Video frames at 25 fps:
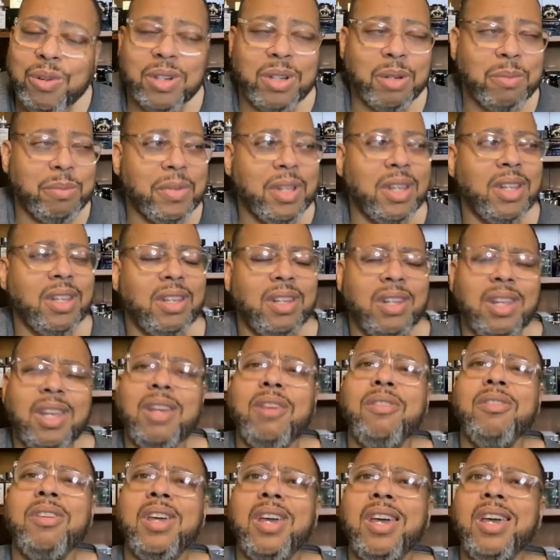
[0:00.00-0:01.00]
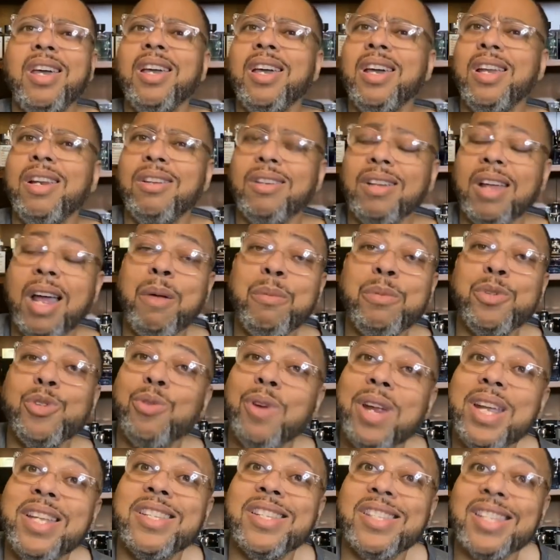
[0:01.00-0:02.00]
And I'm like, hell yeah, I got on. I'm
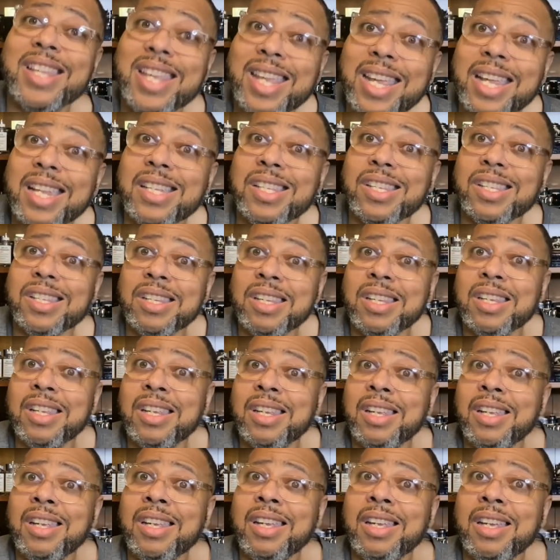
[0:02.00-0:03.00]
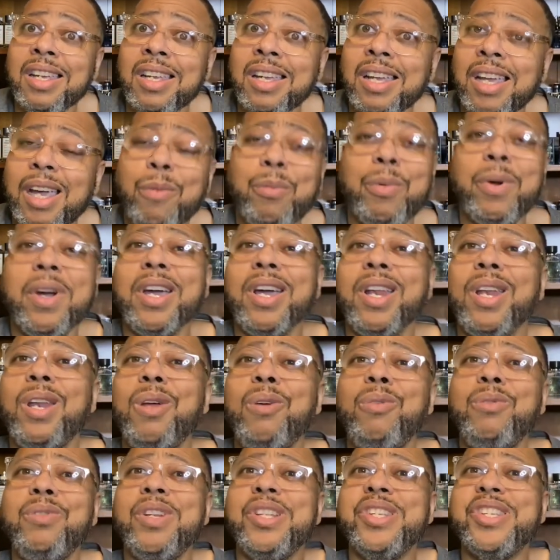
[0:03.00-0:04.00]
Trey Sense. I wear
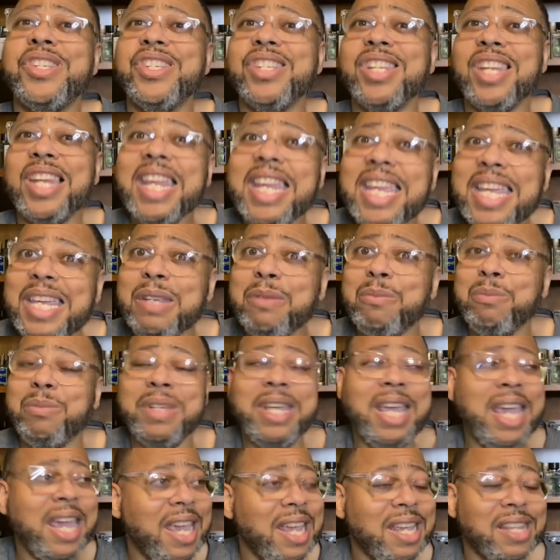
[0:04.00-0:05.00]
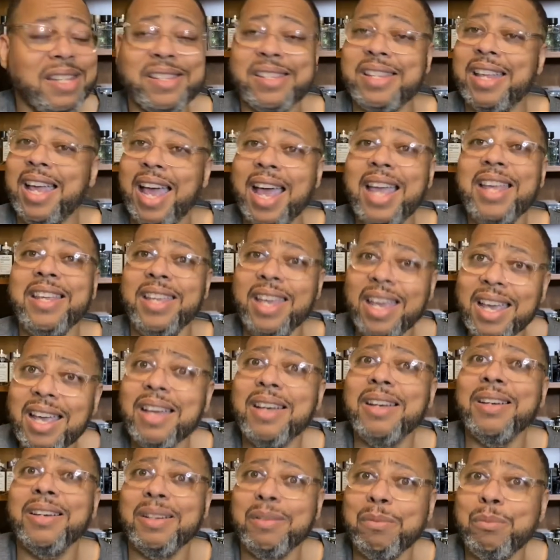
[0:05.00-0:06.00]
cologne to sleep. Yes,
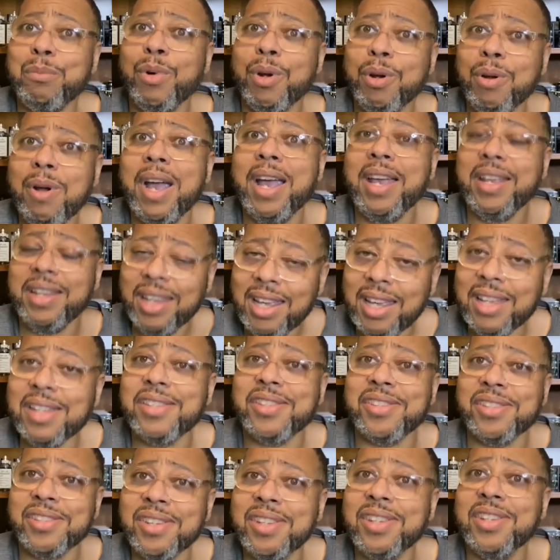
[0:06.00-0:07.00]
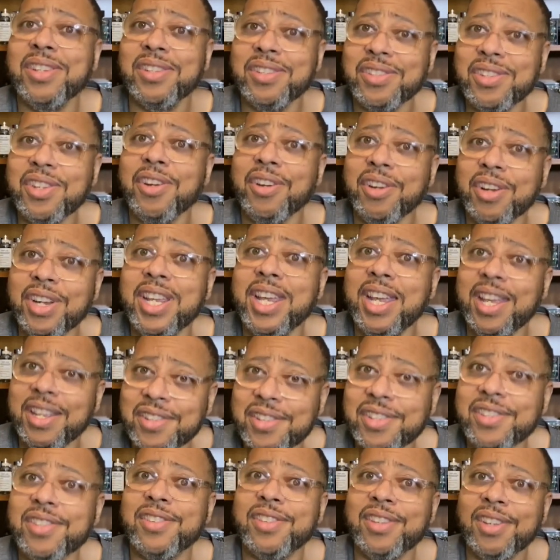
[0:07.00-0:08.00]
yes, sir.
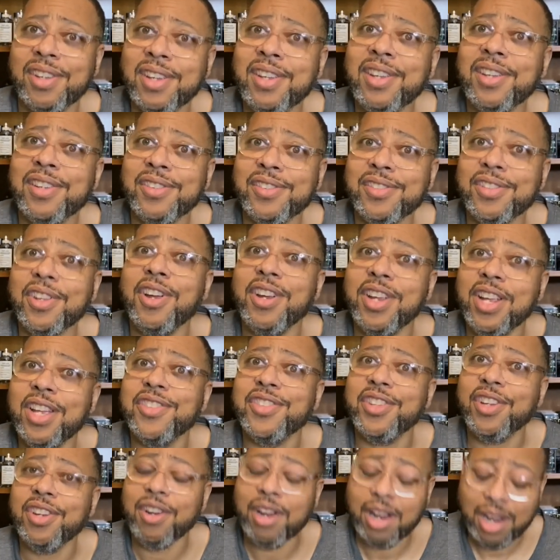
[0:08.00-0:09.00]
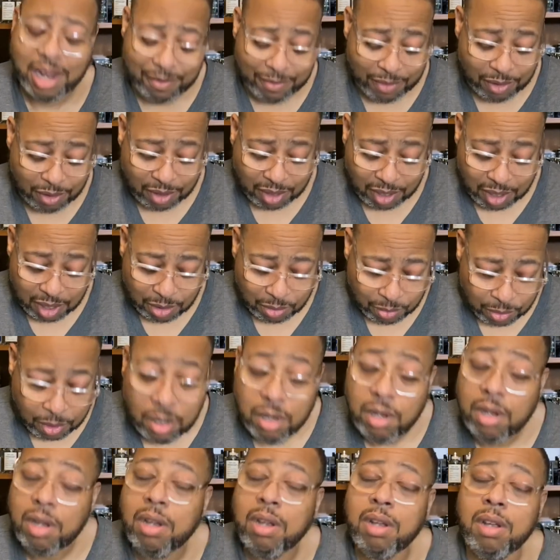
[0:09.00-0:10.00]
Sir, yes, sir, I have on cologne.
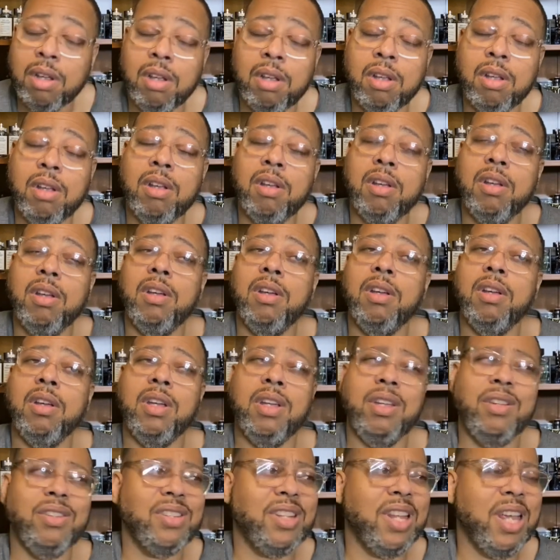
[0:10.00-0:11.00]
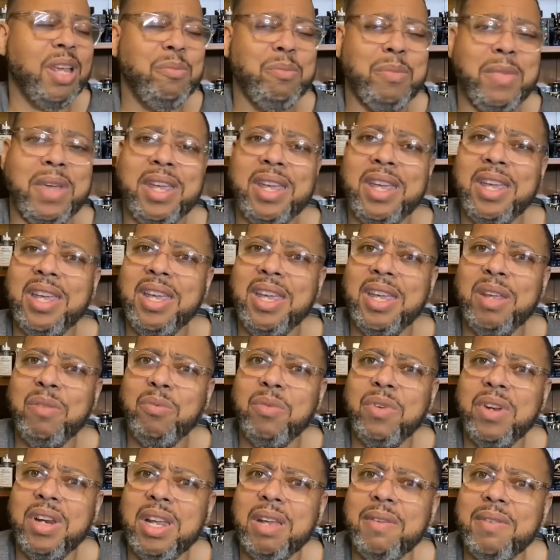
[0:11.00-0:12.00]
And he was like, man,
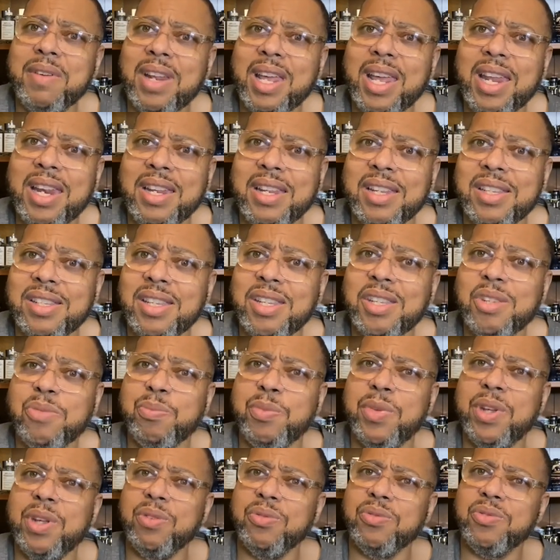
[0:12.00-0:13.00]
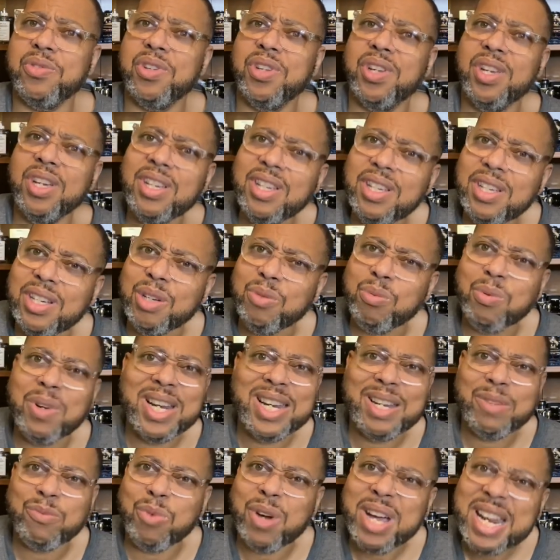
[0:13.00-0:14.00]
whatever that is, this smells good.
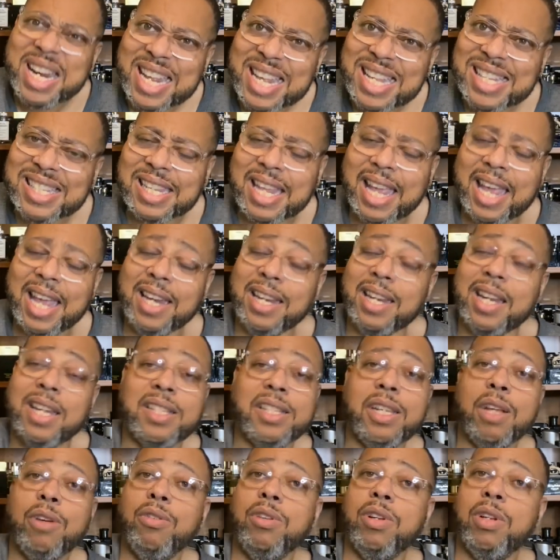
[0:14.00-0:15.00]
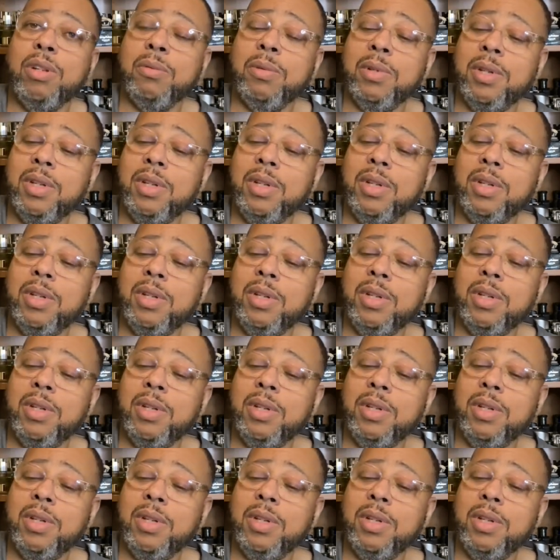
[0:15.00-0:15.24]
What is that? And I told him.